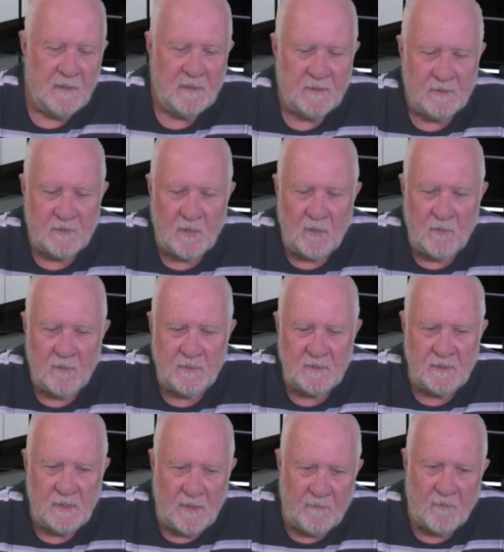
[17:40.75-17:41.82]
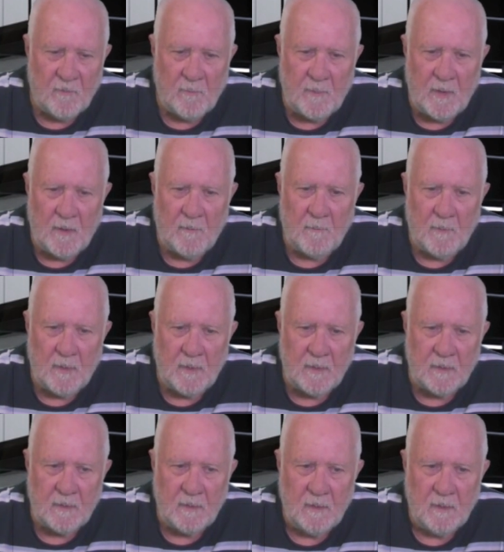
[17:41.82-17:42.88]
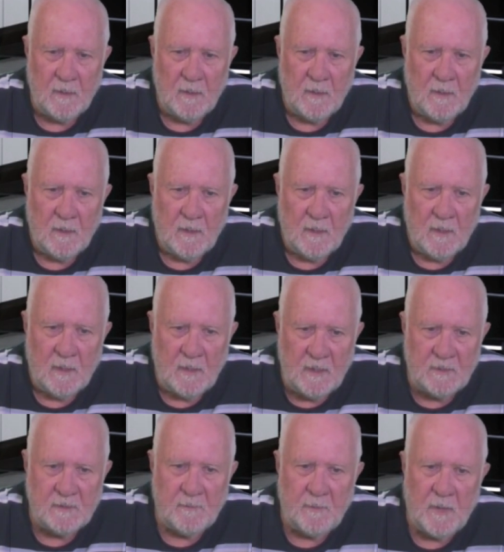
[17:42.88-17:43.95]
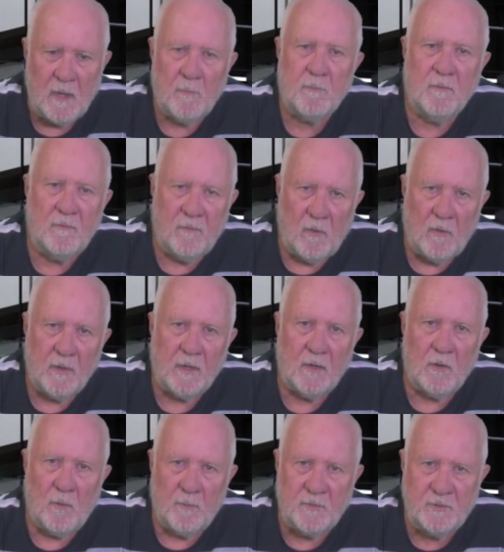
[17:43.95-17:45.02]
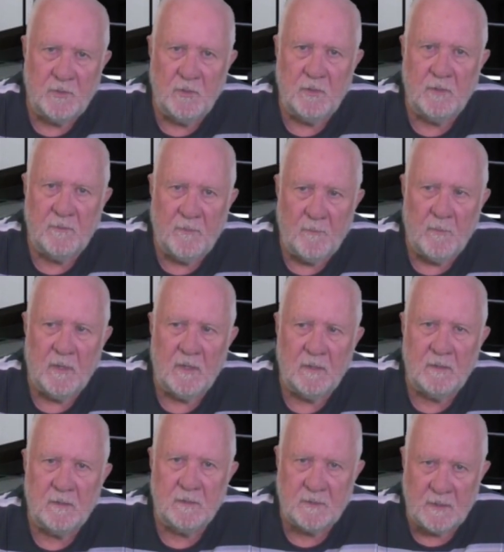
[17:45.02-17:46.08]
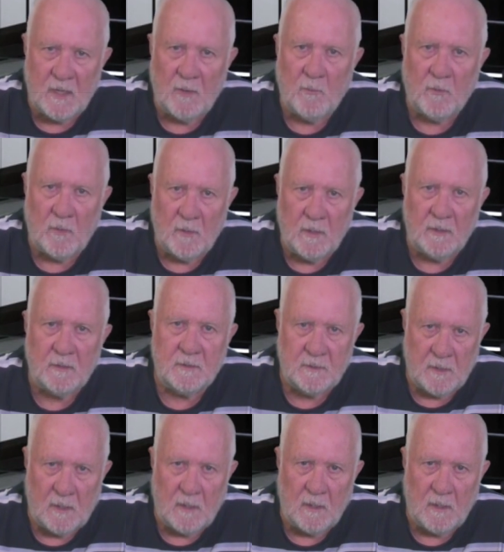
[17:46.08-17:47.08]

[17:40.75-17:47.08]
So it's never about money. It is about providing an opportunity for me to say what I need to say